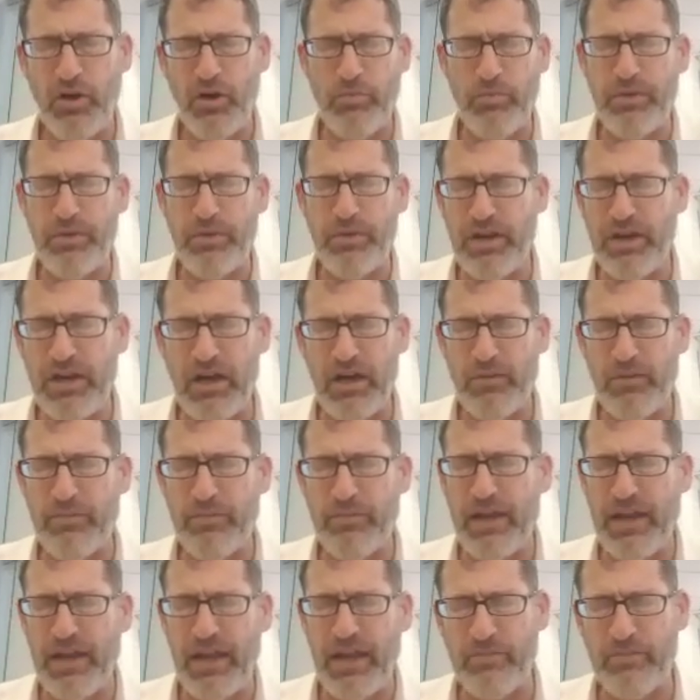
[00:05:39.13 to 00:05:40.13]
you open
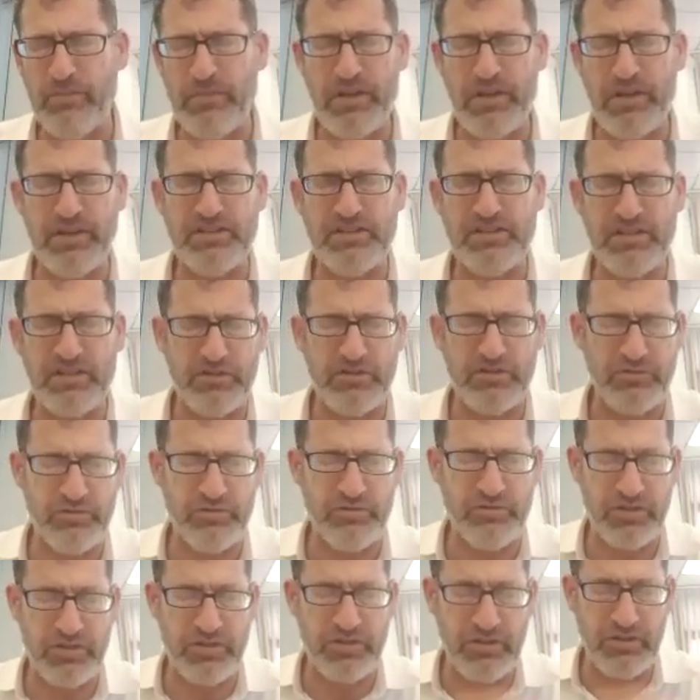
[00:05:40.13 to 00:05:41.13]
up, and how many
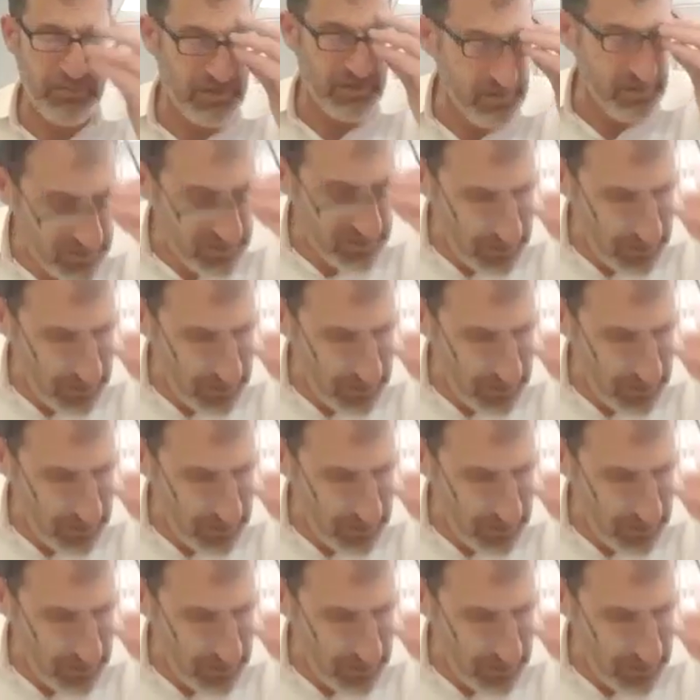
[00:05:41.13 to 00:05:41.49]
613